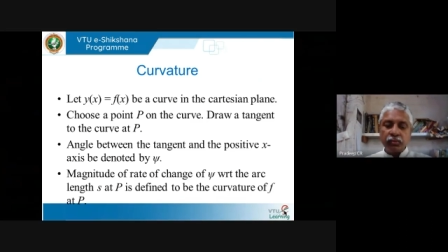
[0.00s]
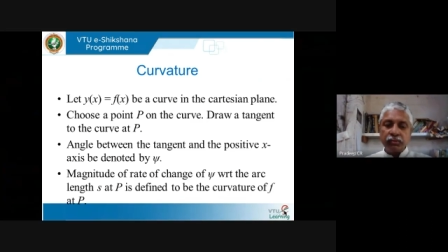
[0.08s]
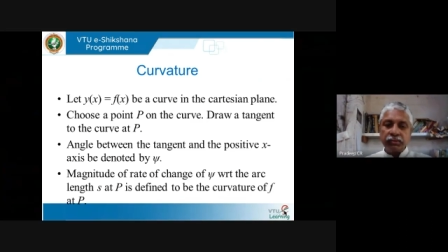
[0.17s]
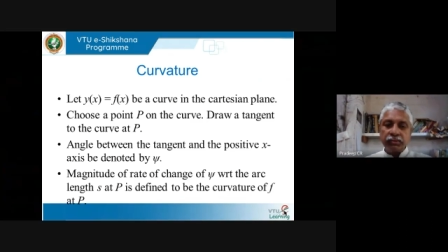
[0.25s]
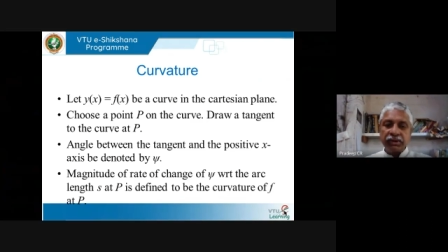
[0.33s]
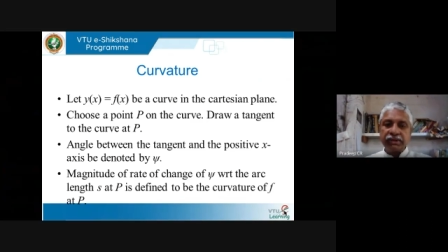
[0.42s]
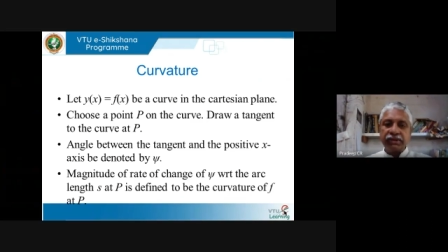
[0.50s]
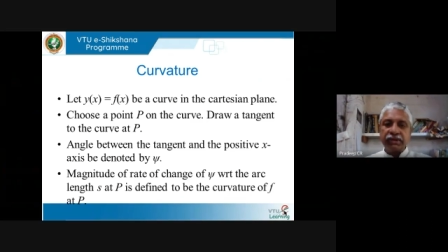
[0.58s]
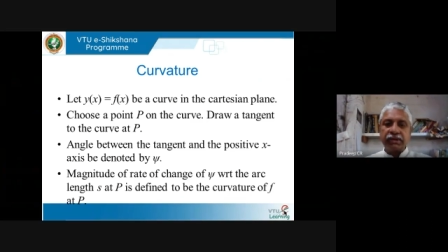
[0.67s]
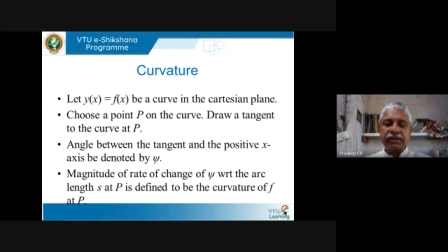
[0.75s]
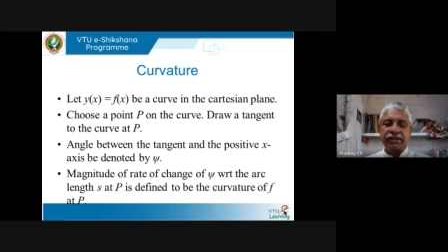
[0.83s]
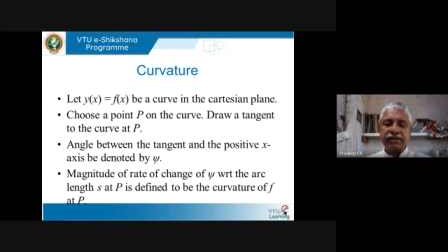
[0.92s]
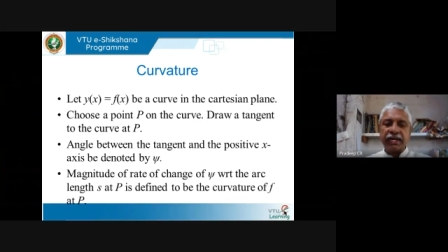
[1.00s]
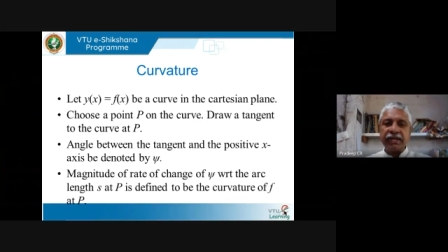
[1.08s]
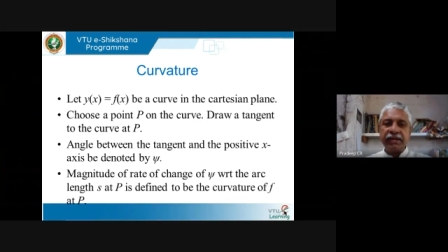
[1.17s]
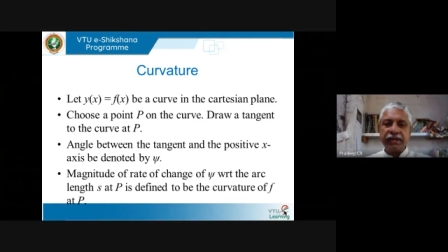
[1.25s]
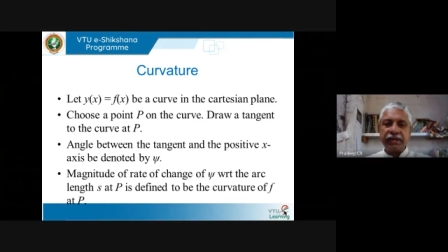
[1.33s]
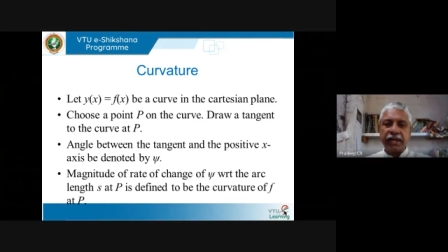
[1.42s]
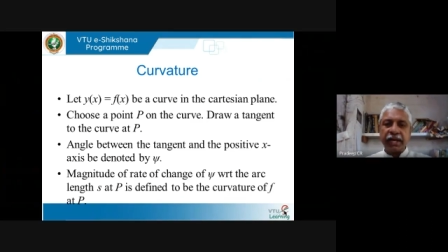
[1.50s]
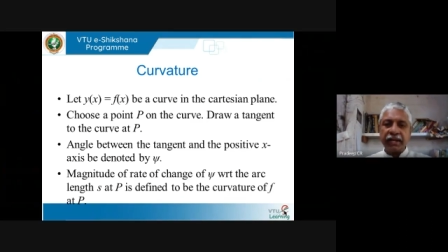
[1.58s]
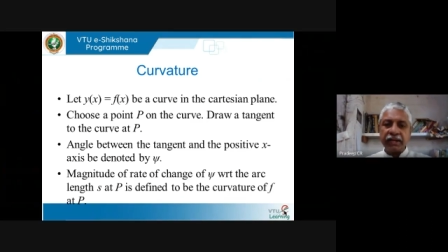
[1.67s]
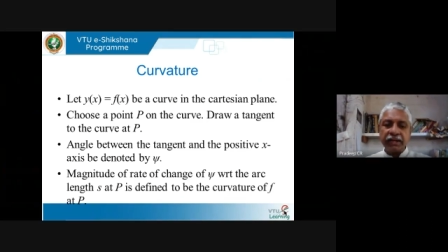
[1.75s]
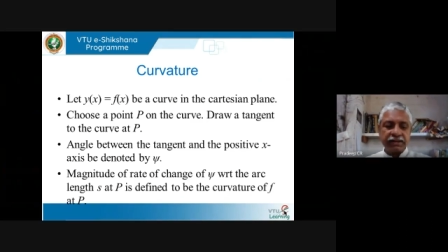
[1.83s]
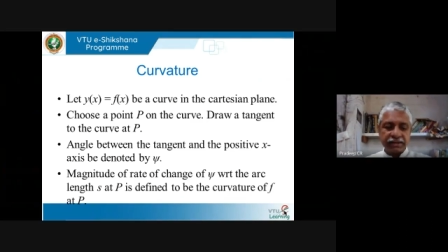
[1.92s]
the psi angle
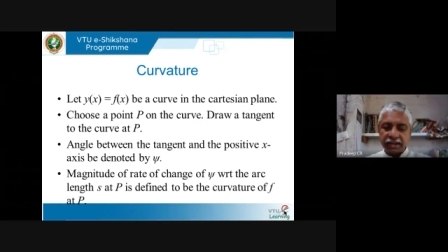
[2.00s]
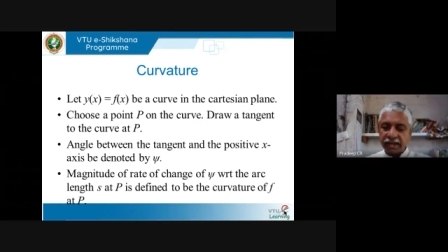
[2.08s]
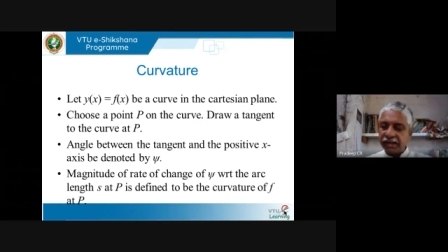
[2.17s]
psi is